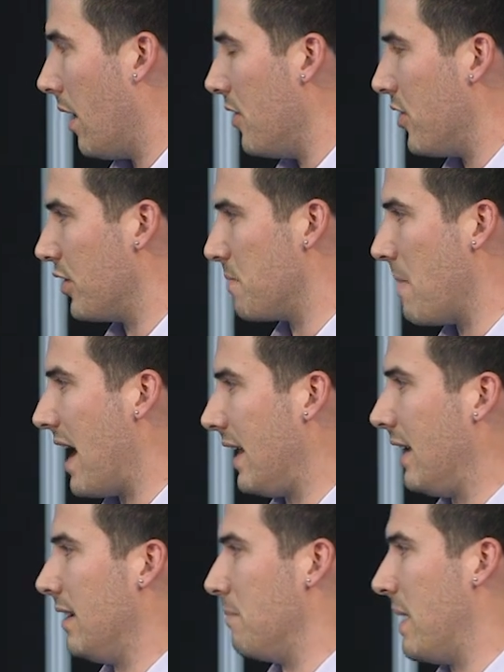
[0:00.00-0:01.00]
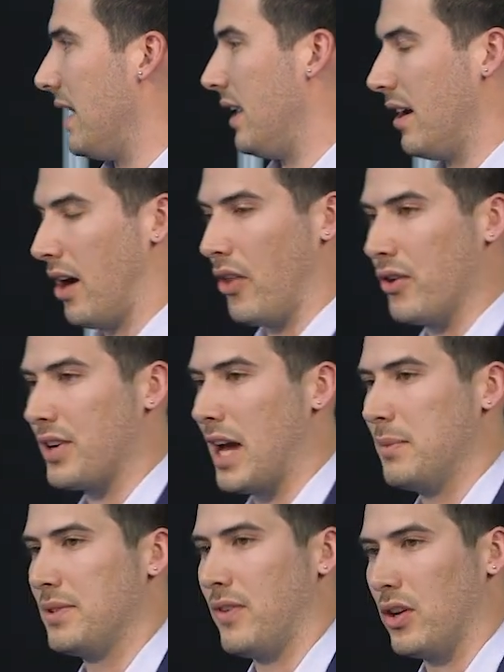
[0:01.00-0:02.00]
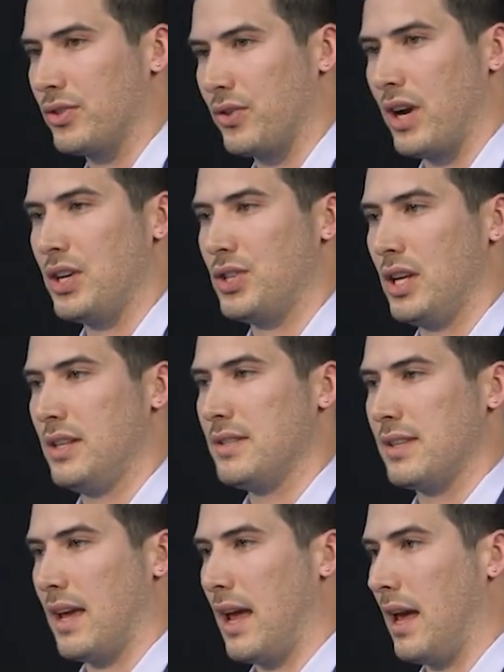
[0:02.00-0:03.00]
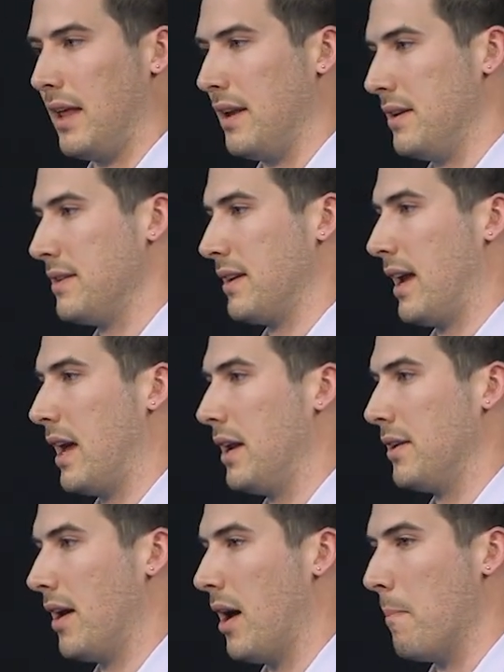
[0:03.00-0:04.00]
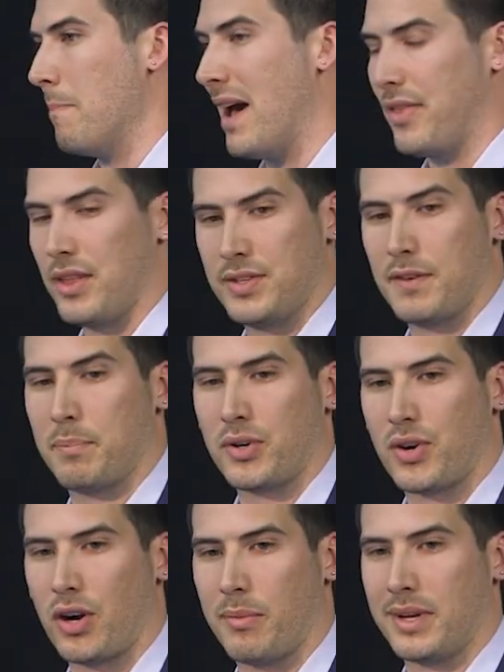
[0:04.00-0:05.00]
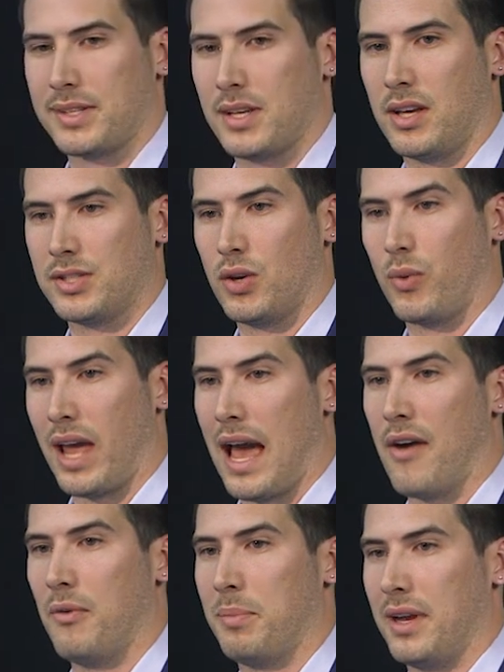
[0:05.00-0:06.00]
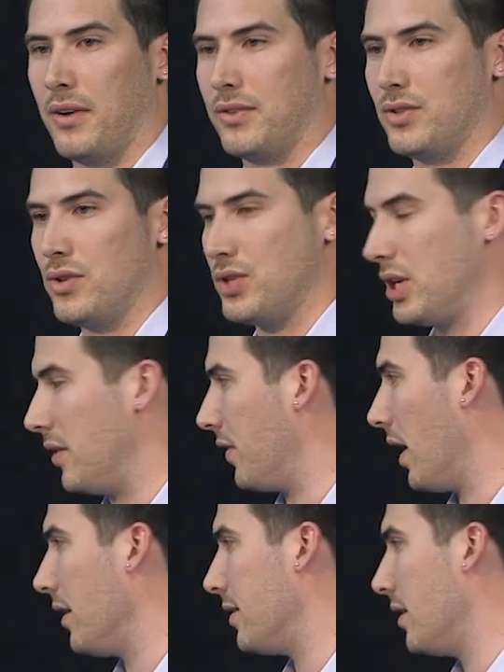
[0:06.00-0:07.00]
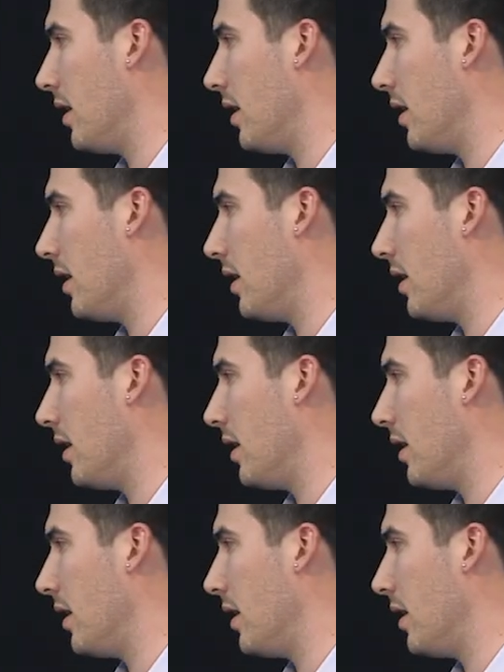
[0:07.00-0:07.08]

There's many other types of alterations and methods of perturbing cells that we haven't been able to achieve yet.